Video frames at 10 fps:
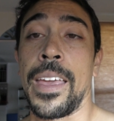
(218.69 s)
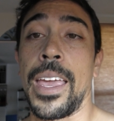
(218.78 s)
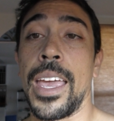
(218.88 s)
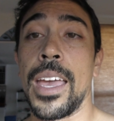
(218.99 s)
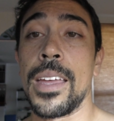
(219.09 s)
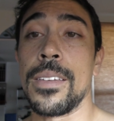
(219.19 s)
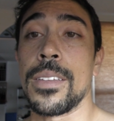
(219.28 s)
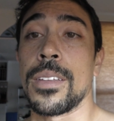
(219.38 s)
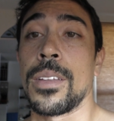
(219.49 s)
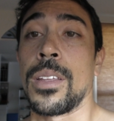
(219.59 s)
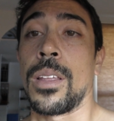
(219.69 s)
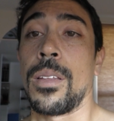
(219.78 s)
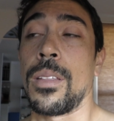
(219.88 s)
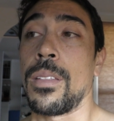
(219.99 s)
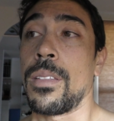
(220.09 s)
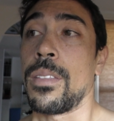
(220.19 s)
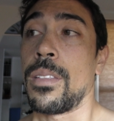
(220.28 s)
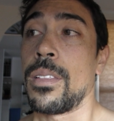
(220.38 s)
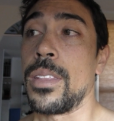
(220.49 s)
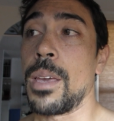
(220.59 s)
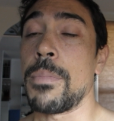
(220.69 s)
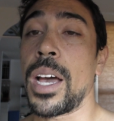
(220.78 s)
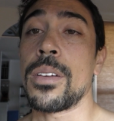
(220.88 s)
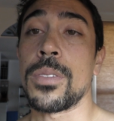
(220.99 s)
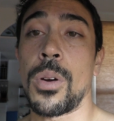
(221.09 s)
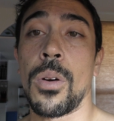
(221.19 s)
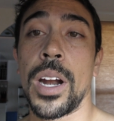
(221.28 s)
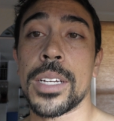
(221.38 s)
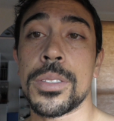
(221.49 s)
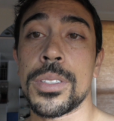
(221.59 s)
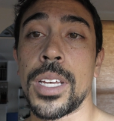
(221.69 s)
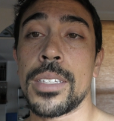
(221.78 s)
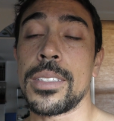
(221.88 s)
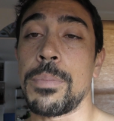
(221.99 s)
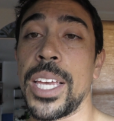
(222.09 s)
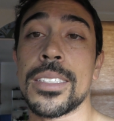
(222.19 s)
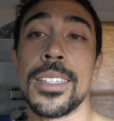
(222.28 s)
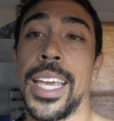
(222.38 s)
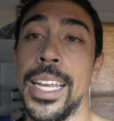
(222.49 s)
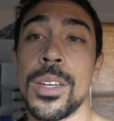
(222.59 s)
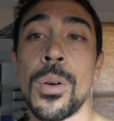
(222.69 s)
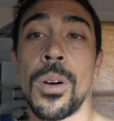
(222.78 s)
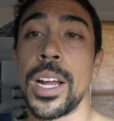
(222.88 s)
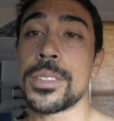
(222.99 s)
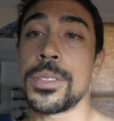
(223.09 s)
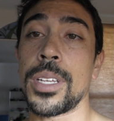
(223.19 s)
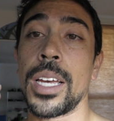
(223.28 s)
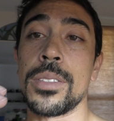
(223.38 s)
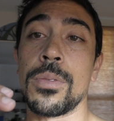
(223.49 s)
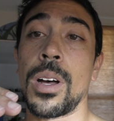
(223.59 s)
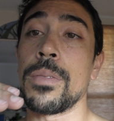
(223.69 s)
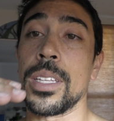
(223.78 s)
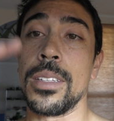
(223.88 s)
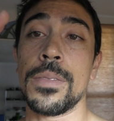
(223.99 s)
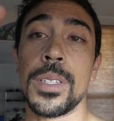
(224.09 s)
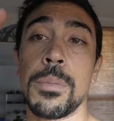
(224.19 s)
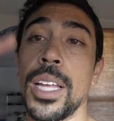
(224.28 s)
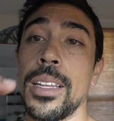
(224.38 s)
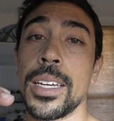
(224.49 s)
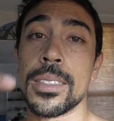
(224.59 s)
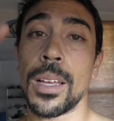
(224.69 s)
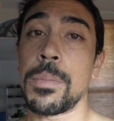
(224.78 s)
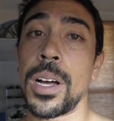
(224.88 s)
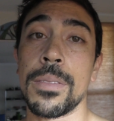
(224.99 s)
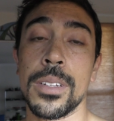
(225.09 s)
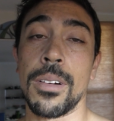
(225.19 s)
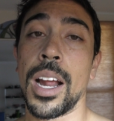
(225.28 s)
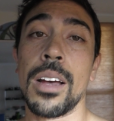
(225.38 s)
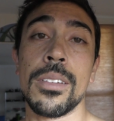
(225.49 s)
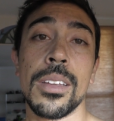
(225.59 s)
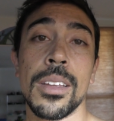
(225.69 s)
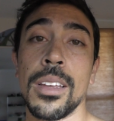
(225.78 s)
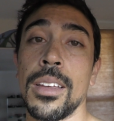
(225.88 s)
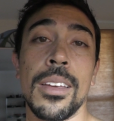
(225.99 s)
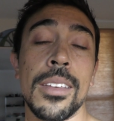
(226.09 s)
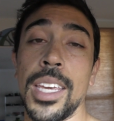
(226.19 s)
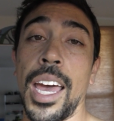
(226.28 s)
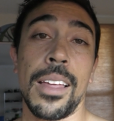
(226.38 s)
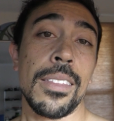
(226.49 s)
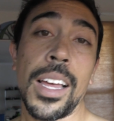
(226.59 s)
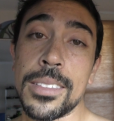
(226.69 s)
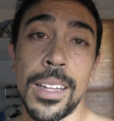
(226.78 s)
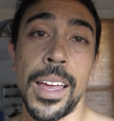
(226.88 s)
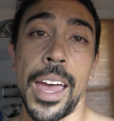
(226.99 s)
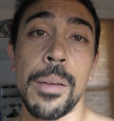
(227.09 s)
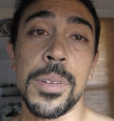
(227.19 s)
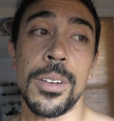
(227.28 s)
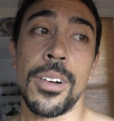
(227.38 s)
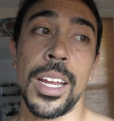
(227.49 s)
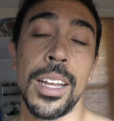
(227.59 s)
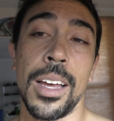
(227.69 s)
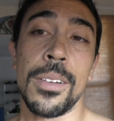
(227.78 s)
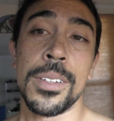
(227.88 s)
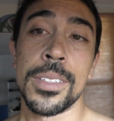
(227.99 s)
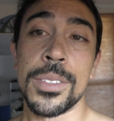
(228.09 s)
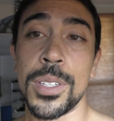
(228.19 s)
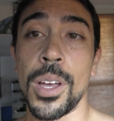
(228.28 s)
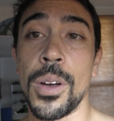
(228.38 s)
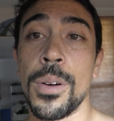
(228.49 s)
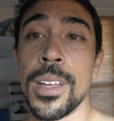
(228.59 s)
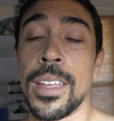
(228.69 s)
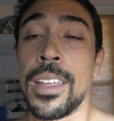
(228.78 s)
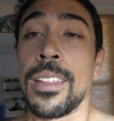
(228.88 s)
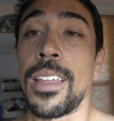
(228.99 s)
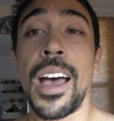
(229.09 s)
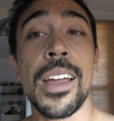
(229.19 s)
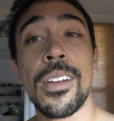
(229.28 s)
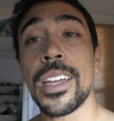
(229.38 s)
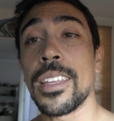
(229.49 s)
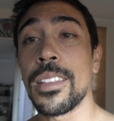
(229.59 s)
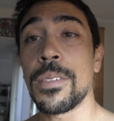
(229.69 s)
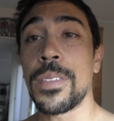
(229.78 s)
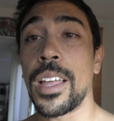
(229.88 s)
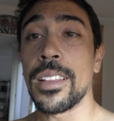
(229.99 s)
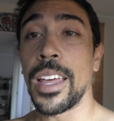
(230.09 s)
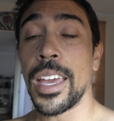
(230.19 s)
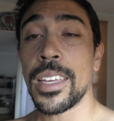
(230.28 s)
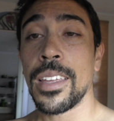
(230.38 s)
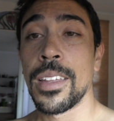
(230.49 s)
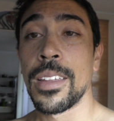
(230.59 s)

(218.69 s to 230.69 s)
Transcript: And the amount of core exercise, basically any core exercise involving lifting my legs up off the ground, yeah, that's not happening right now. So the higher I can lift that leg,